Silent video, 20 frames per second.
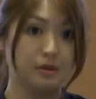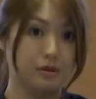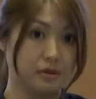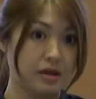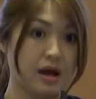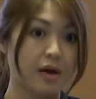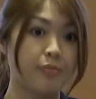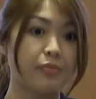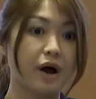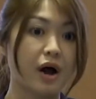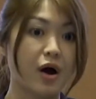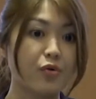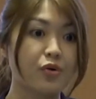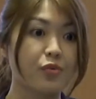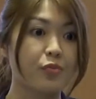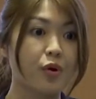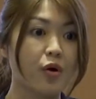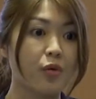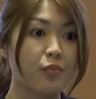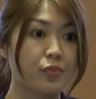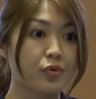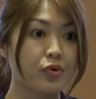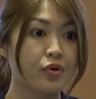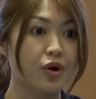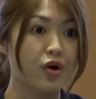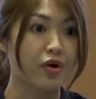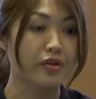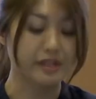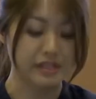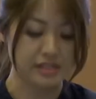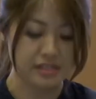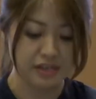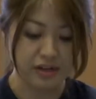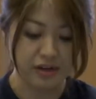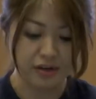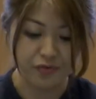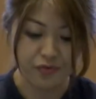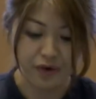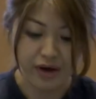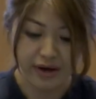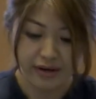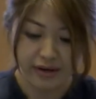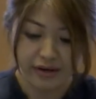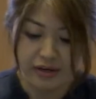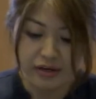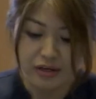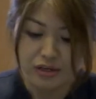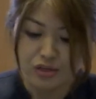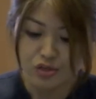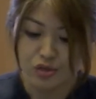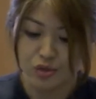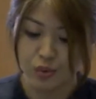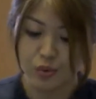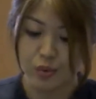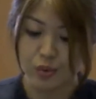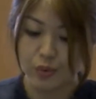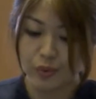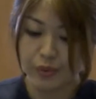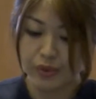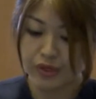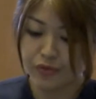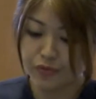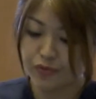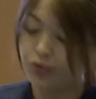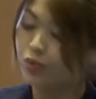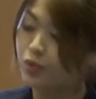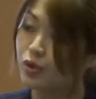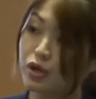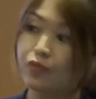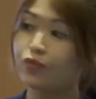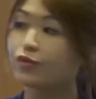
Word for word: up our report book on this earth, right? So if, you, if